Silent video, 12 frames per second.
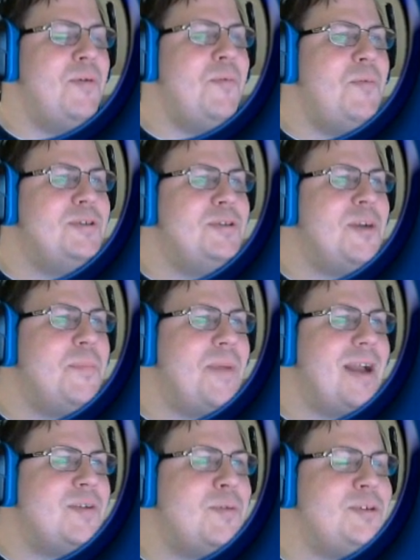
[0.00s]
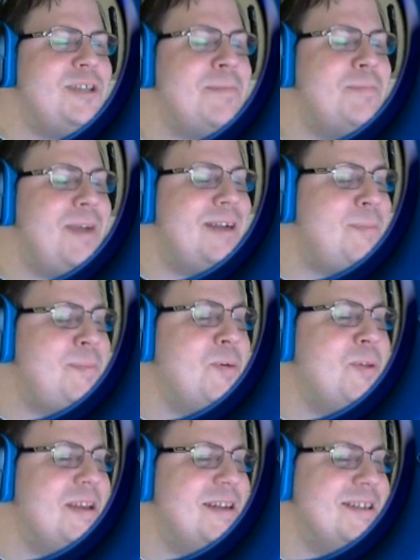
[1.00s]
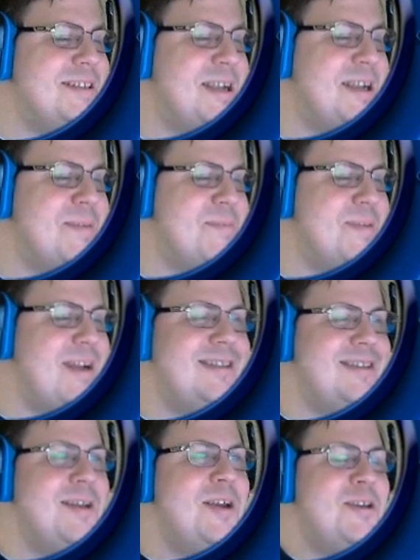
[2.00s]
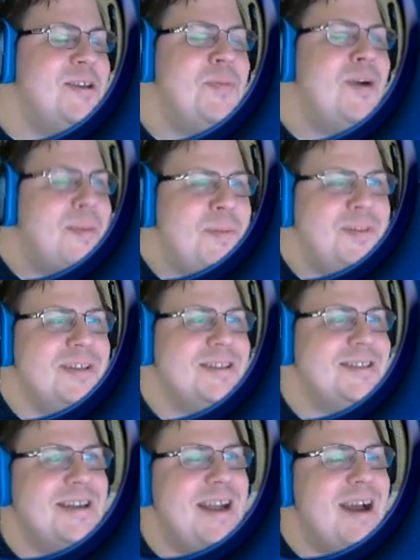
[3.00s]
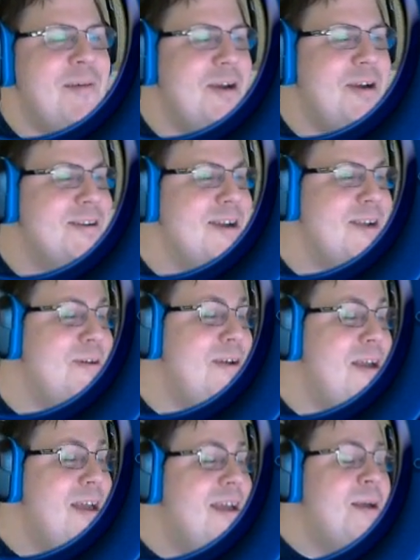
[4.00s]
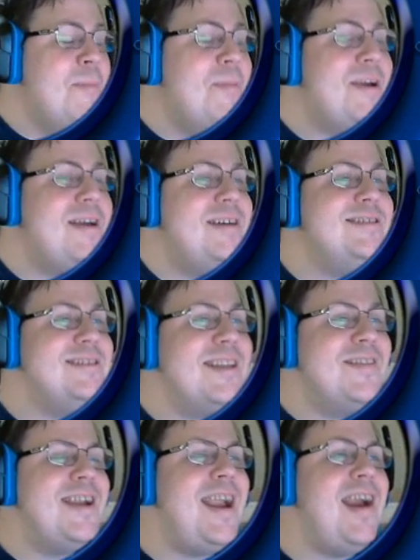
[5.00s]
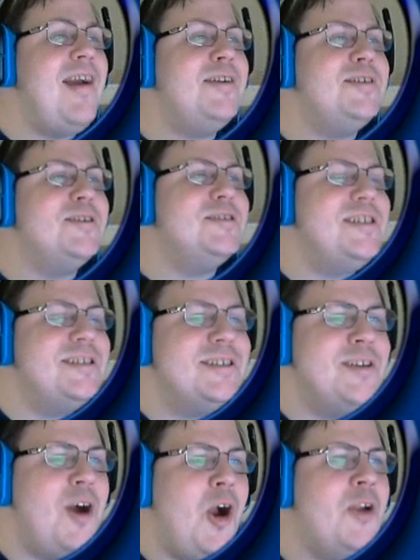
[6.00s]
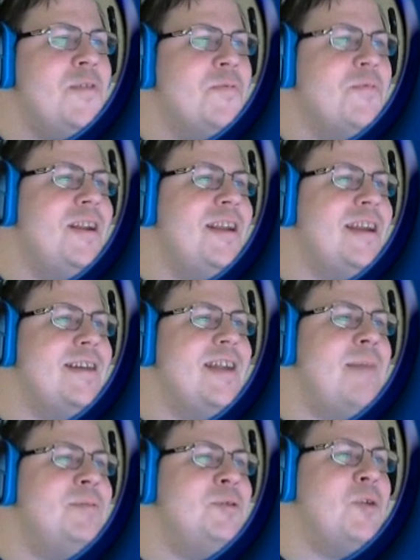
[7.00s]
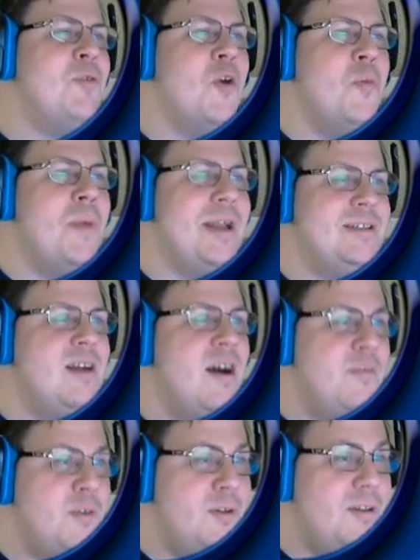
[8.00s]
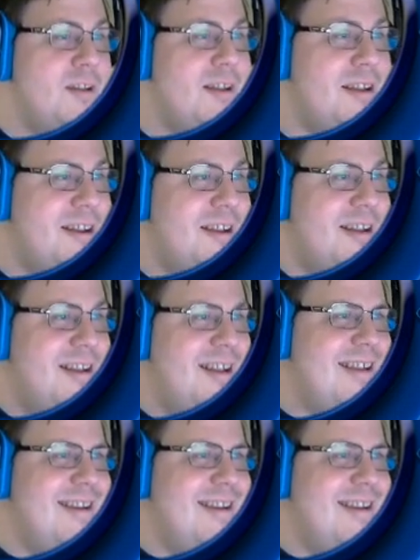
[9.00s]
we'll jump back to Pooley in a second, but you brought up Alista, and I want to talk about. because the character, she's an ardent reading a dime store romance novel. And